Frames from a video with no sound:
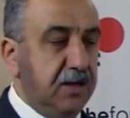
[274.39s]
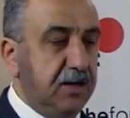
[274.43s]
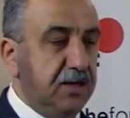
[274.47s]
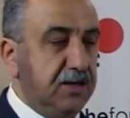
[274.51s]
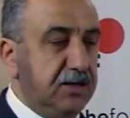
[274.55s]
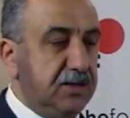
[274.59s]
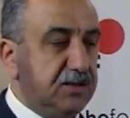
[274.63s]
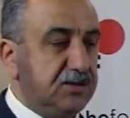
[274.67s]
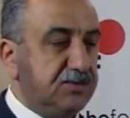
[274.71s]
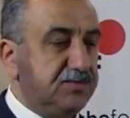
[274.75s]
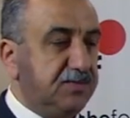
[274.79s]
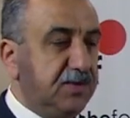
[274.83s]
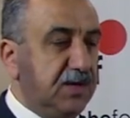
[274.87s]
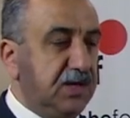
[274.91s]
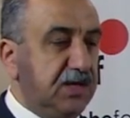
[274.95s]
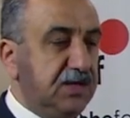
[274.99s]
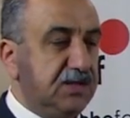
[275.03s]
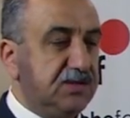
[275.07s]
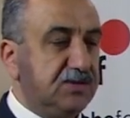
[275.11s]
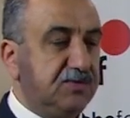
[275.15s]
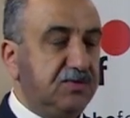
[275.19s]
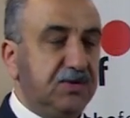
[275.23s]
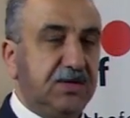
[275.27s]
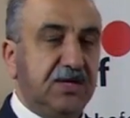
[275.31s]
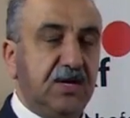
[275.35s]
In the
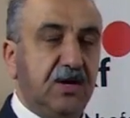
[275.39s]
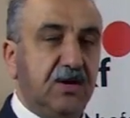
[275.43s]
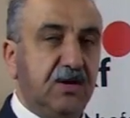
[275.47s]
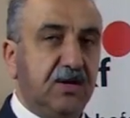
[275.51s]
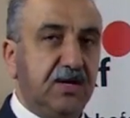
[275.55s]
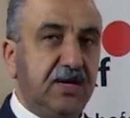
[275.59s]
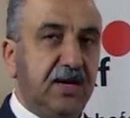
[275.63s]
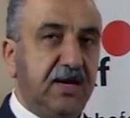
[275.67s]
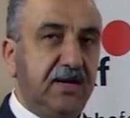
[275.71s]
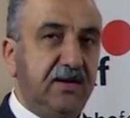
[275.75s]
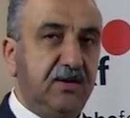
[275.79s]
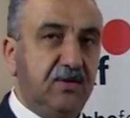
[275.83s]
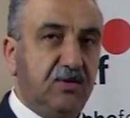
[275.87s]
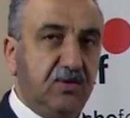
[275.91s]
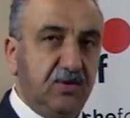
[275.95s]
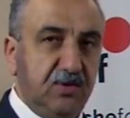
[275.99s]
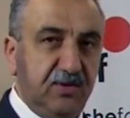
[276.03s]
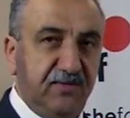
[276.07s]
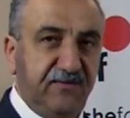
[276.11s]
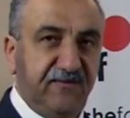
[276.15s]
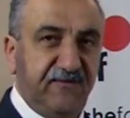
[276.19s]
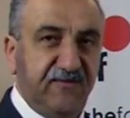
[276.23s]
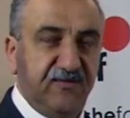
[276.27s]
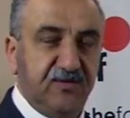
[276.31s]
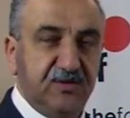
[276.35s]
space, we can't carry all
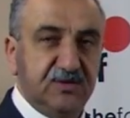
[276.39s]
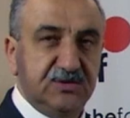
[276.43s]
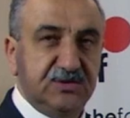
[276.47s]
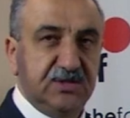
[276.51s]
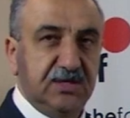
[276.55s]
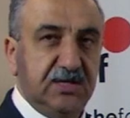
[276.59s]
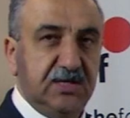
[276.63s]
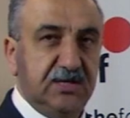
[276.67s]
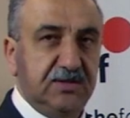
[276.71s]
the food